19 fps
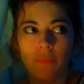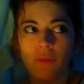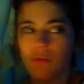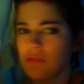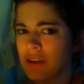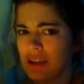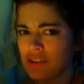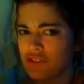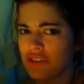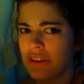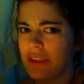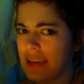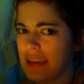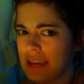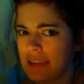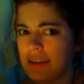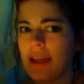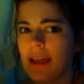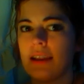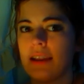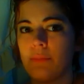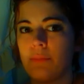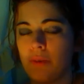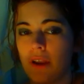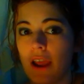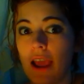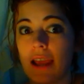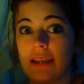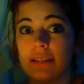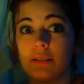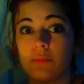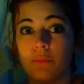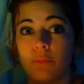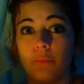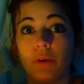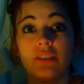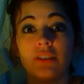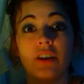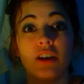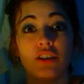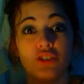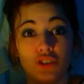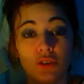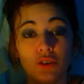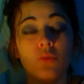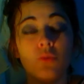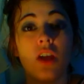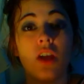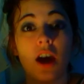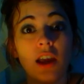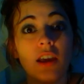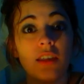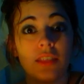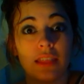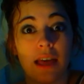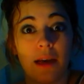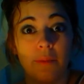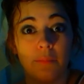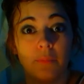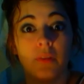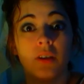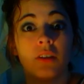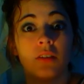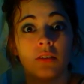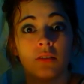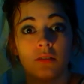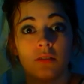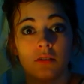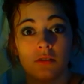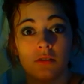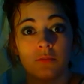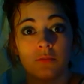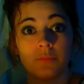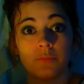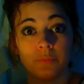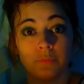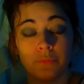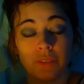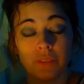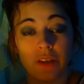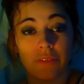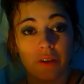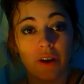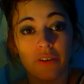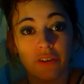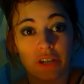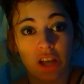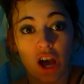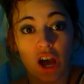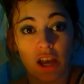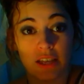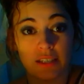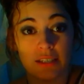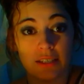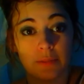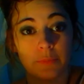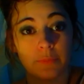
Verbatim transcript: not actually in any plays, but I do like them. They're very nice.